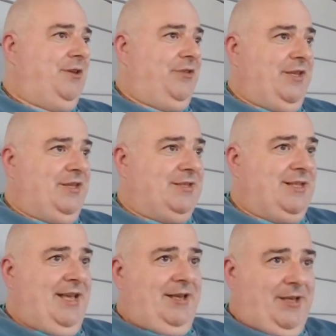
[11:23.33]
these
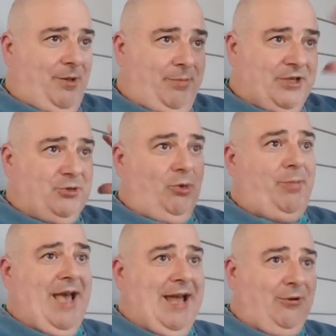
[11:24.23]
habitual
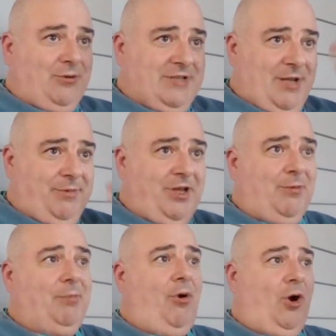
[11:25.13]
patterns that become
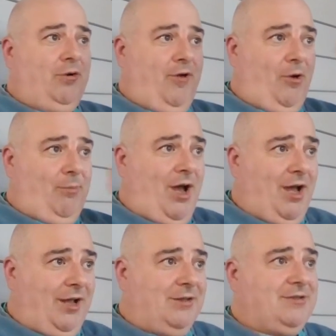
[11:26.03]
a part of our
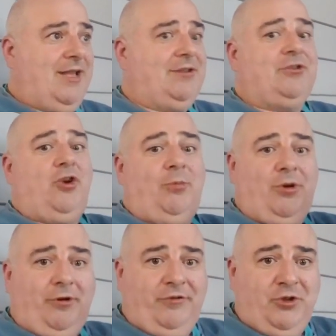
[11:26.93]
minds that determine
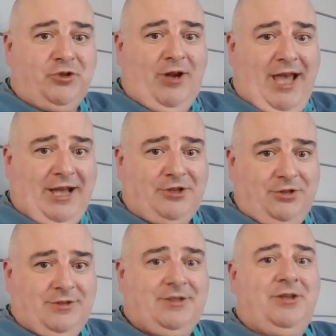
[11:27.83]
our future
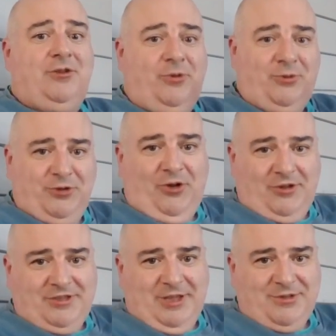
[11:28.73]
actions. Those are
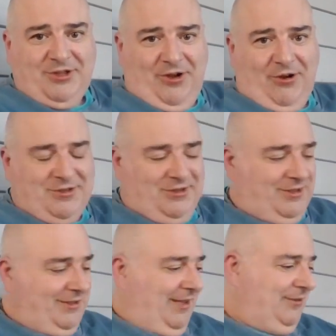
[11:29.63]
called samskaras in the
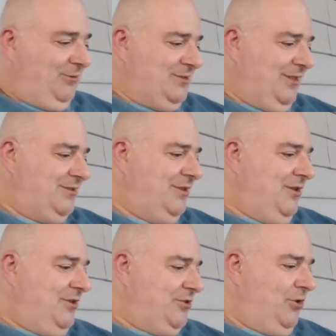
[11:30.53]
technical sense.
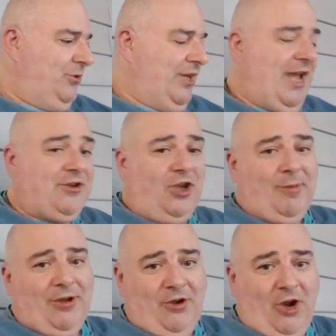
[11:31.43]
So you can't talk
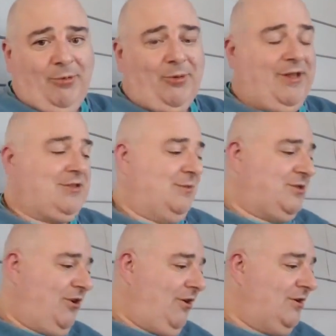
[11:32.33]
about karma without
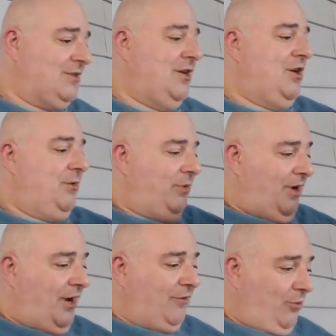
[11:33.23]
samskaras, but
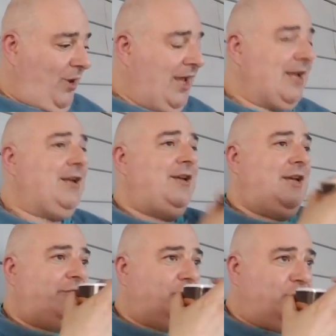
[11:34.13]
either way,
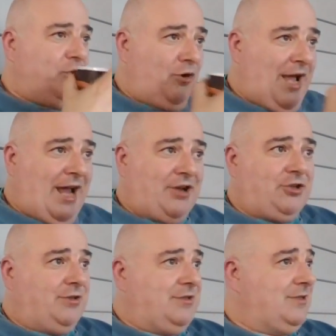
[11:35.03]
if you do your
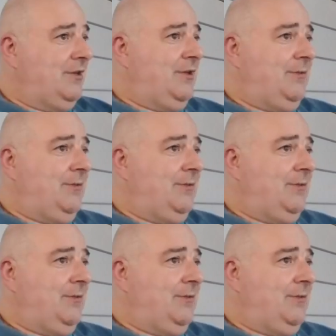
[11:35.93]
actions